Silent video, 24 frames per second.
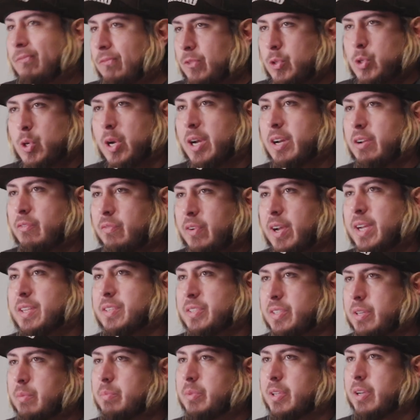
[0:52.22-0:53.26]
trying to
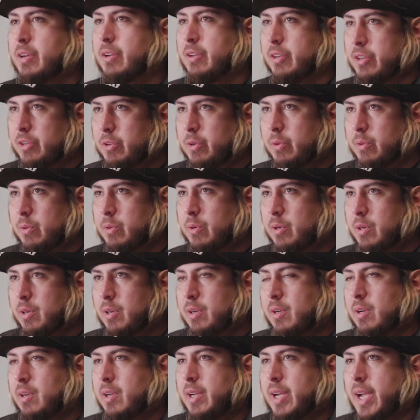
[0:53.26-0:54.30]
find something to do.
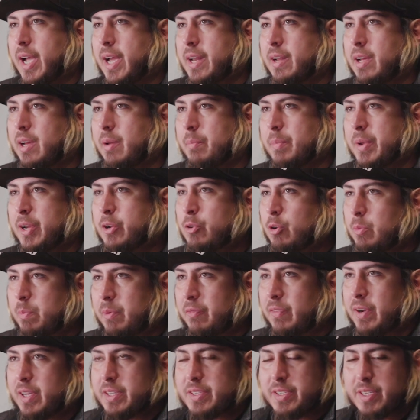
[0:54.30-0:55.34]
And a big group
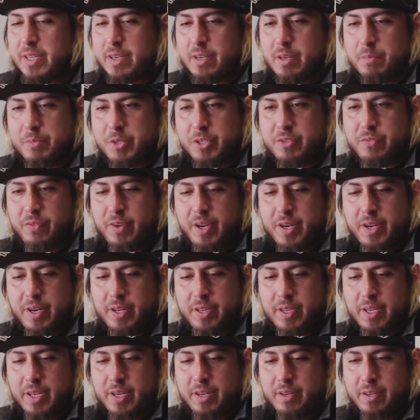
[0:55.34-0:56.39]
of us ended up just
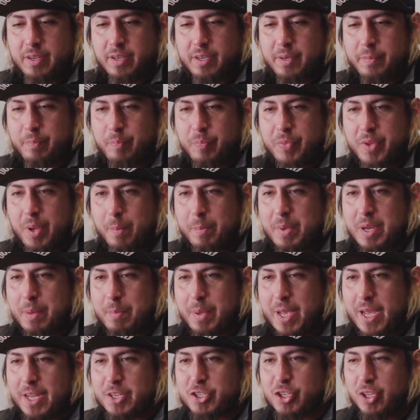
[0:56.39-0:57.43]
finding like a
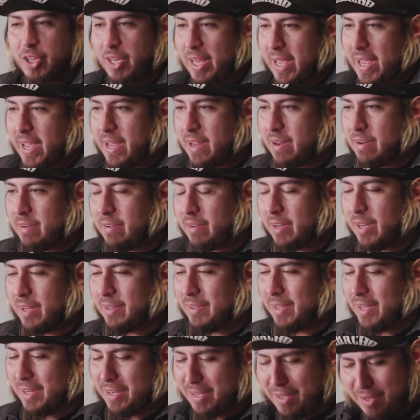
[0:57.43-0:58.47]
big patch of land
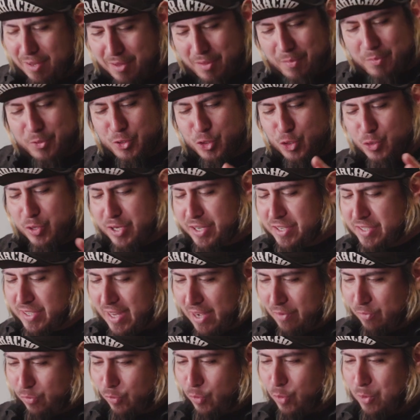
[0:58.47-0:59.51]
and like trees
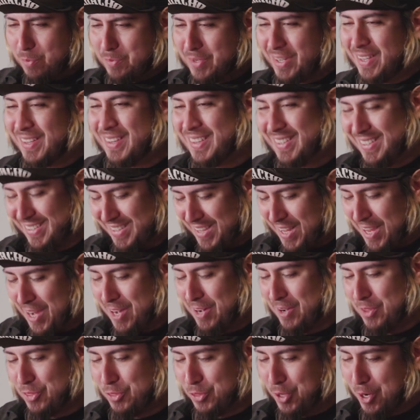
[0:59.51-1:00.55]
that formed
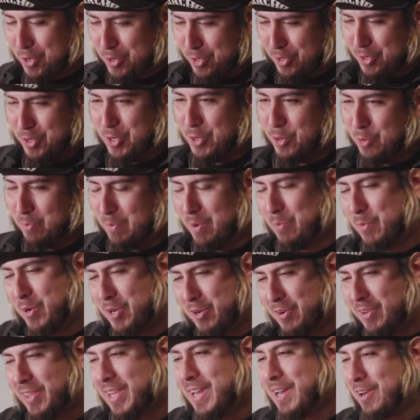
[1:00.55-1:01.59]
like a Thunderdome. And
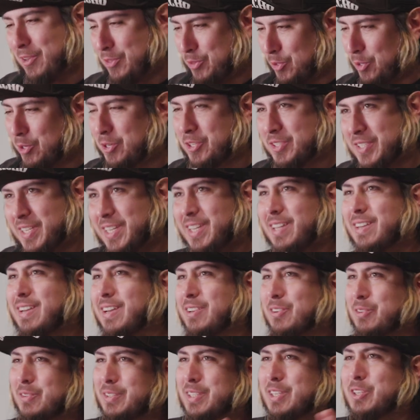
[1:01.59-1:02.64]
when you're like 13
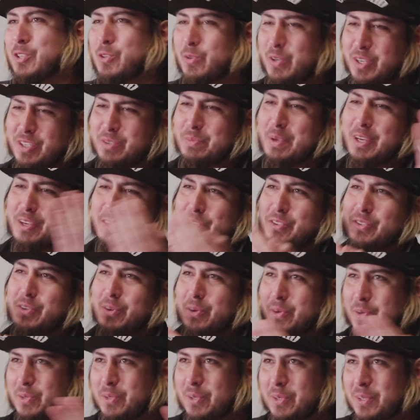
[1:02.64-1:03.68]
and you see trees make a
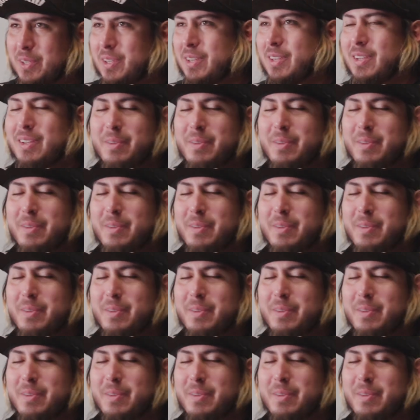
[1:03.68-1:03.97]
circle,